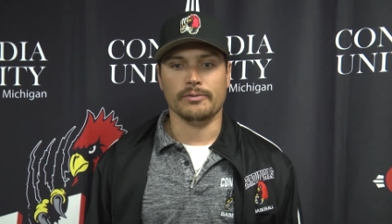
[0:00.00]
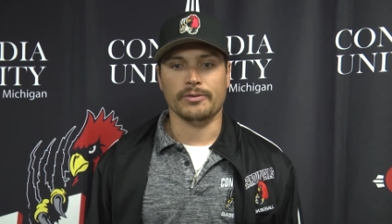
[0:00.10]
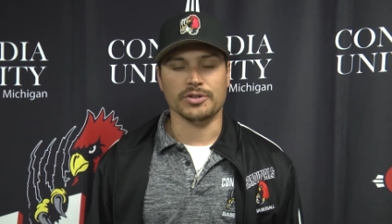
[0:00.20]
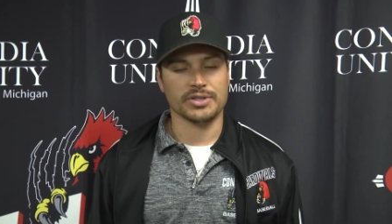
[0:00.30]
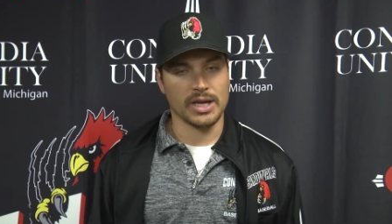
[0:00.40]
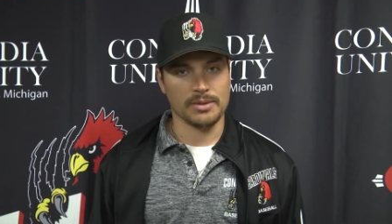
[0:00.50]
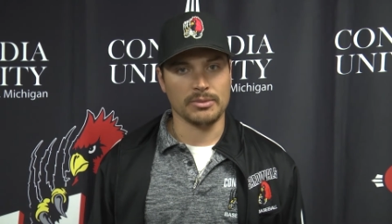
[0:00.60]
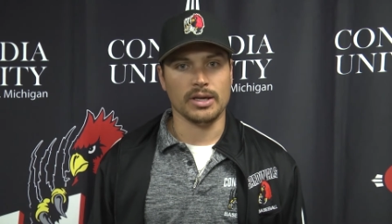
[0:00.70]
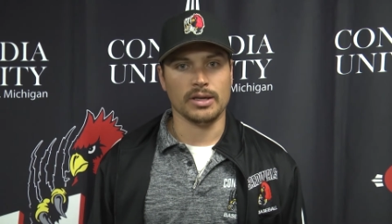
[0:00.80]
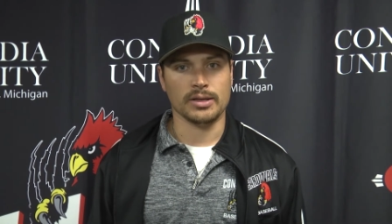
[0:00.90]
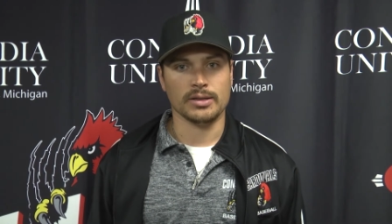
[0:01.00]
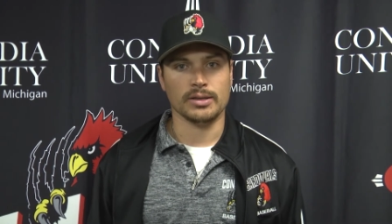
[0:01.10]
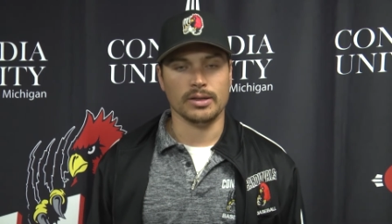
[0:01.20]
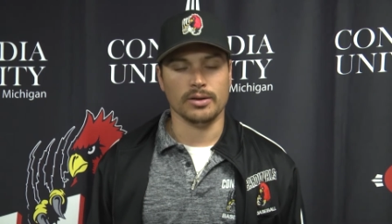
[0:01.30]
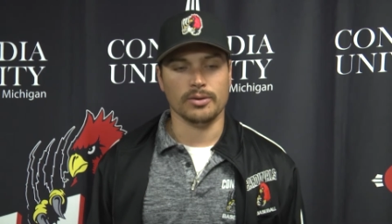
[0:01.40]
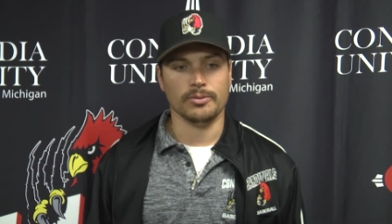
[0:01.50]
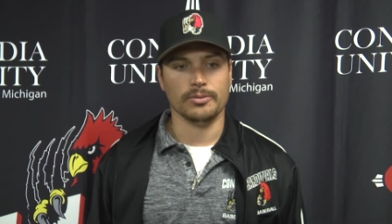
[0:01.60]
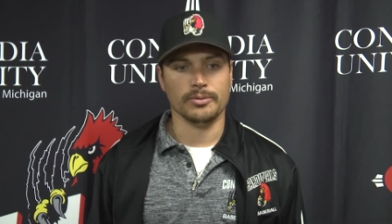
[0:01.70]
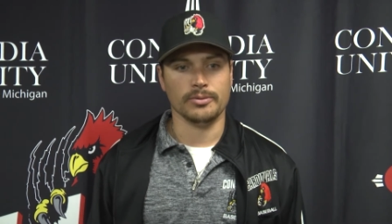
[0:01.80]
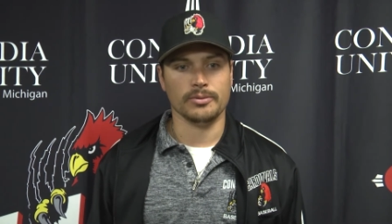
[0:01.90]
First game, they, you know,
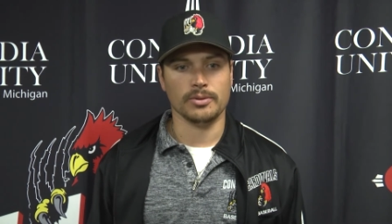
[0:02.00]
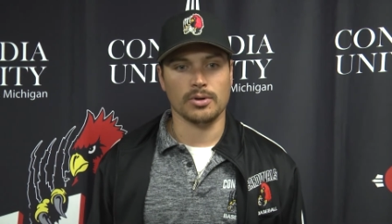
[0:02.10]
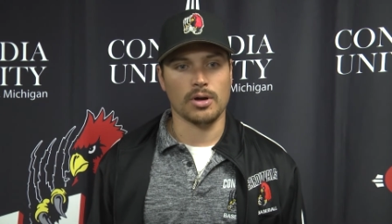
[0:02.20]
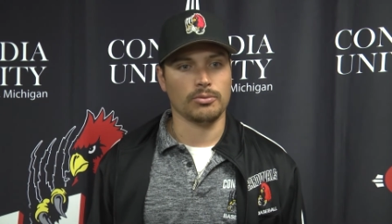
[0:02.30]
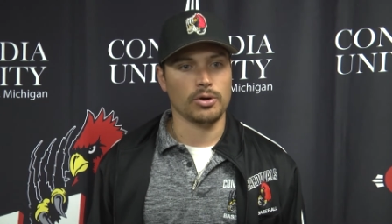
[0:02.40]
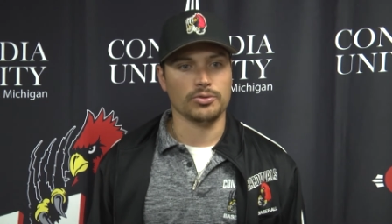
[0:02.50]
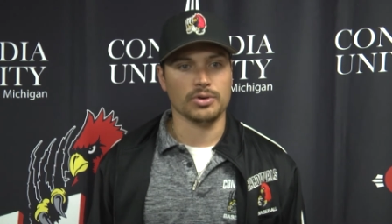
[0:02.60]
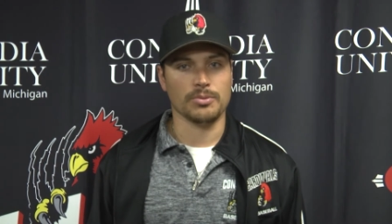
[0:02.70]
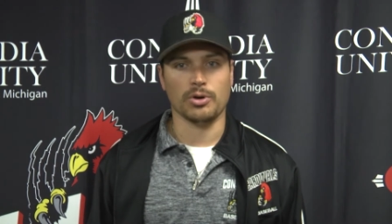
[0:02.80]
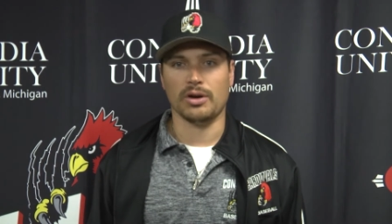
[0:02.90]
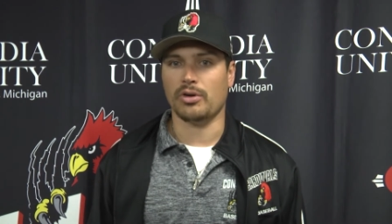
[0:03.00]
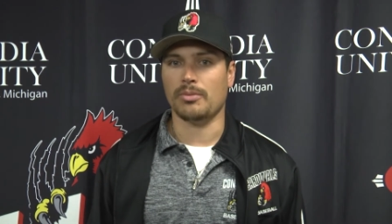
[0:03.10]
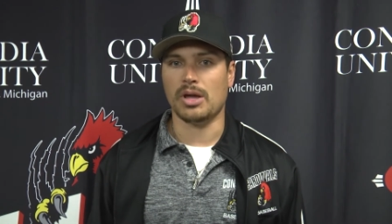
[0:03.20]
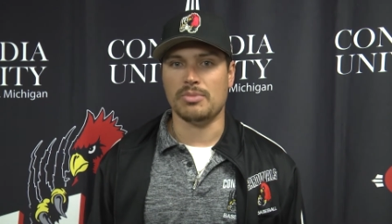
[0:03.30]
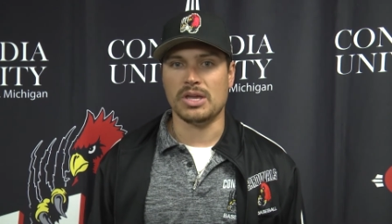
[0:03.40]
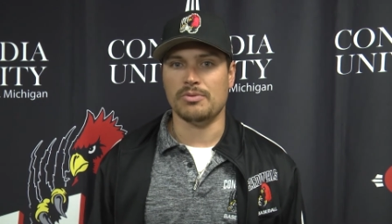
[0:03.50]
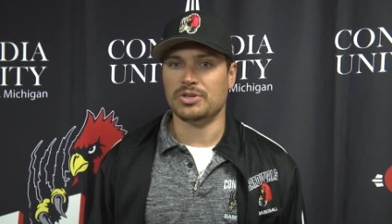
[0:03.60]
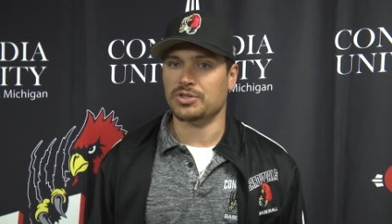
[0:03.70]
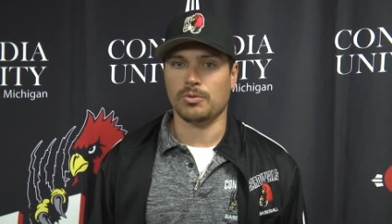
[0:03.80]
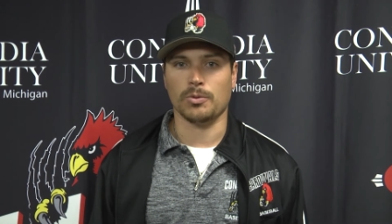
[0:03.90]
long road trip, whatever it may be, we
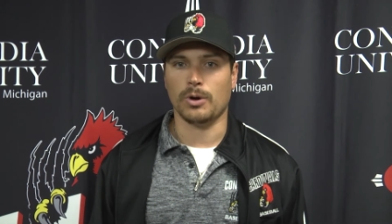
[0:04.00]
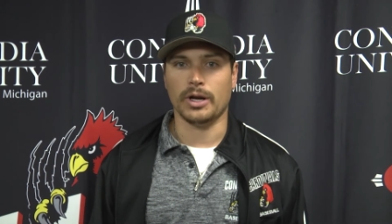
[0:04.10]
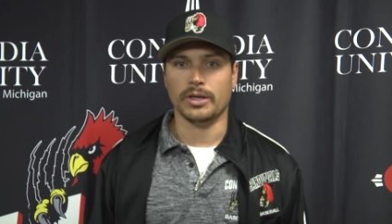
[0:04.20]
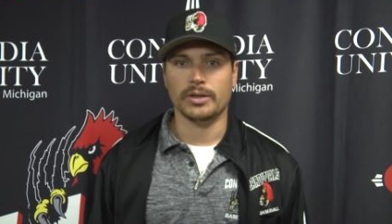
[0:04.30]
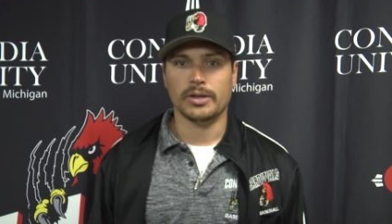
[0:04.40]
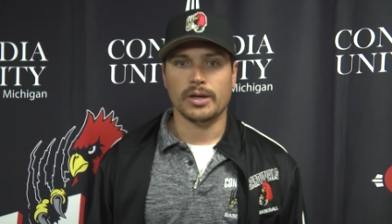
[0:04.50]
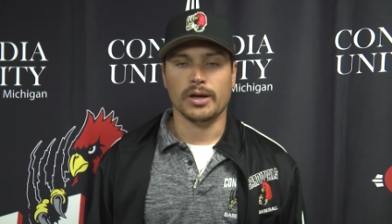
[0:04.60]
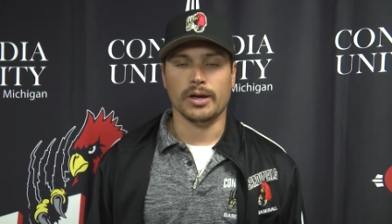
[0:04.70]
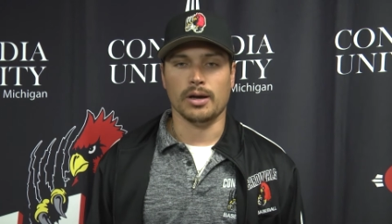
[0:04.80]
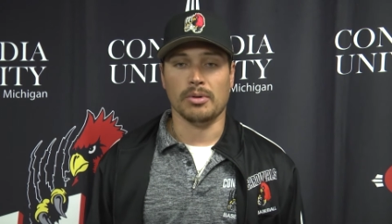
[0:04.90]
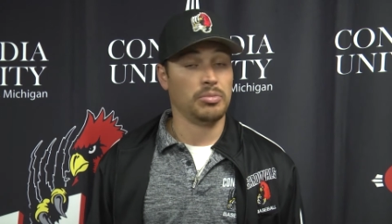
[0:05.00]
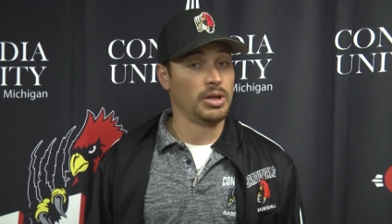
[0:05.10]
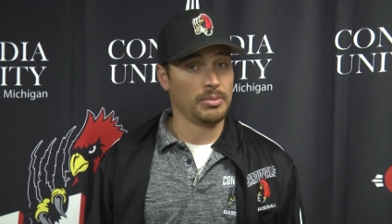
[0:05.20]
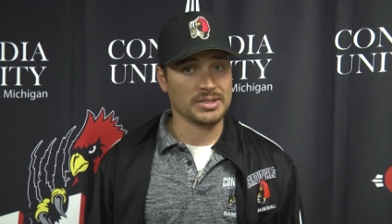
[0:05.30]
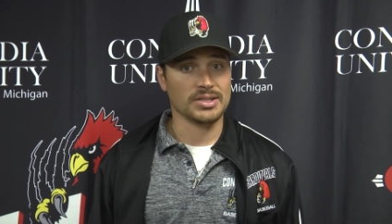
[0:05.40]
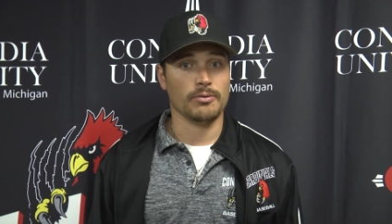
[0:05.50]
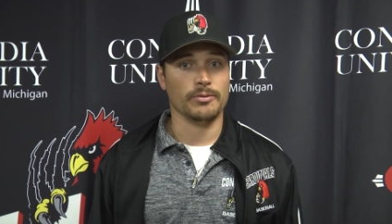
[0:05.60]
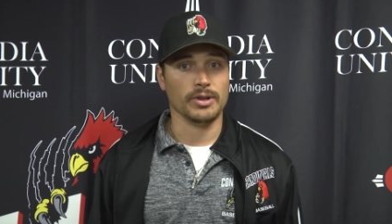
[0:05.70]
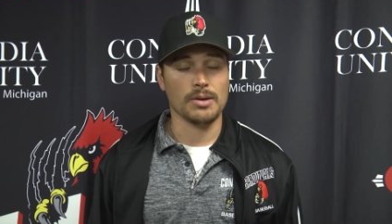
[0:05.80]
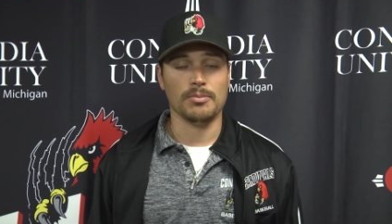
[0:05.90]
just weren't ready. I blame myself
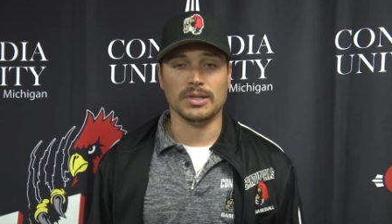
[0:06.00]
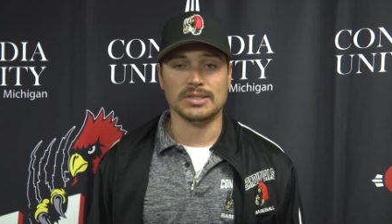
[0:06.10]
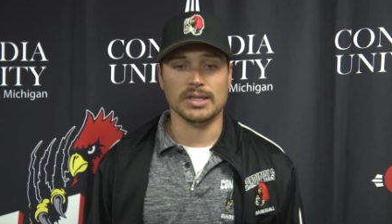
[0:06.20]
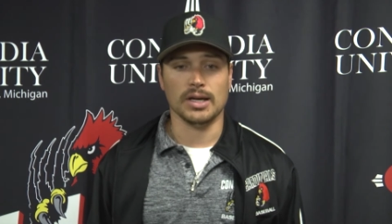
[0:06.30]
for that, but